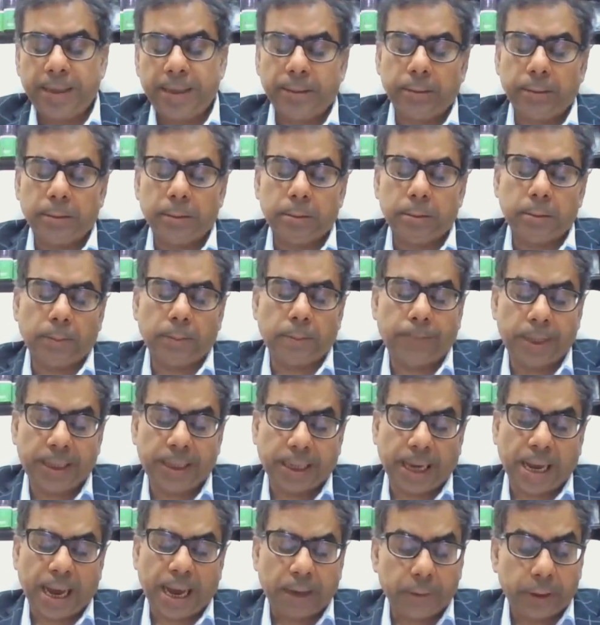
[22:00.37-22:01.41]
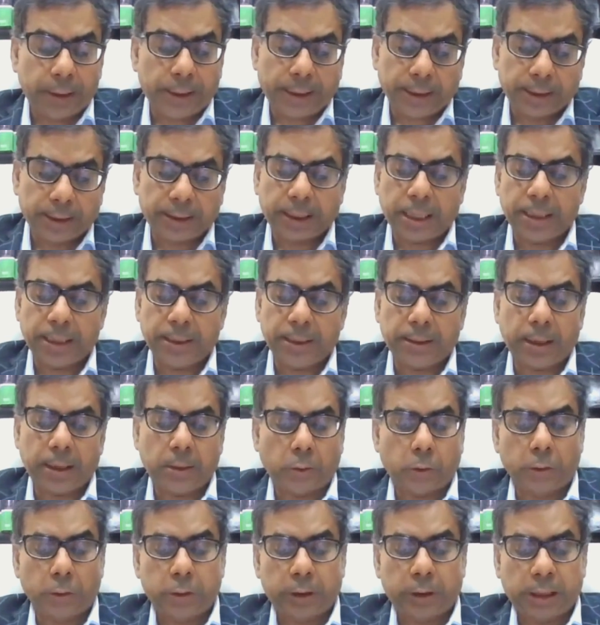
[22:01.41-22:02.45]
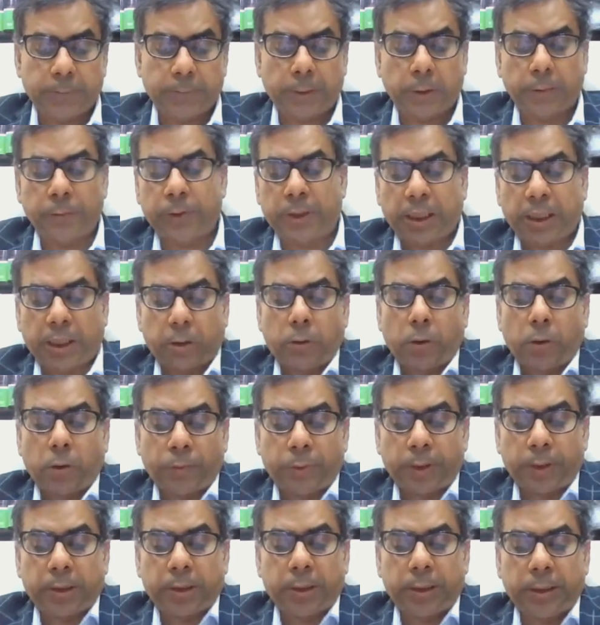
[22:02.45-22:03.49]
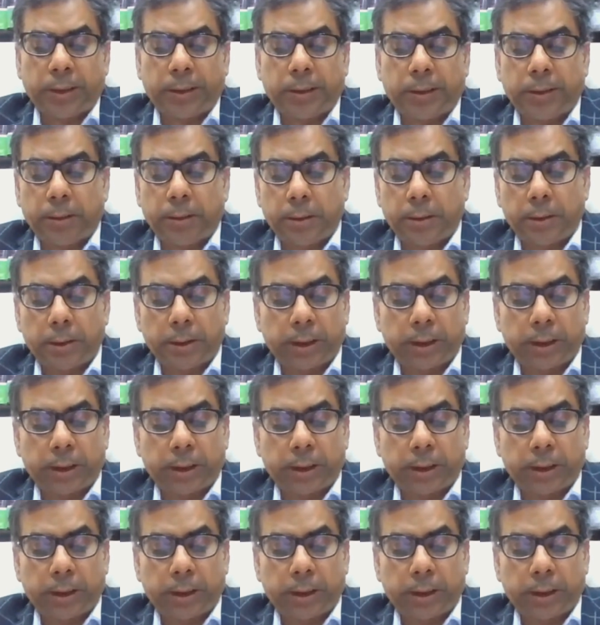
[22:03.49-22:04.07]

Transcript: And but I will discuss the concept of significant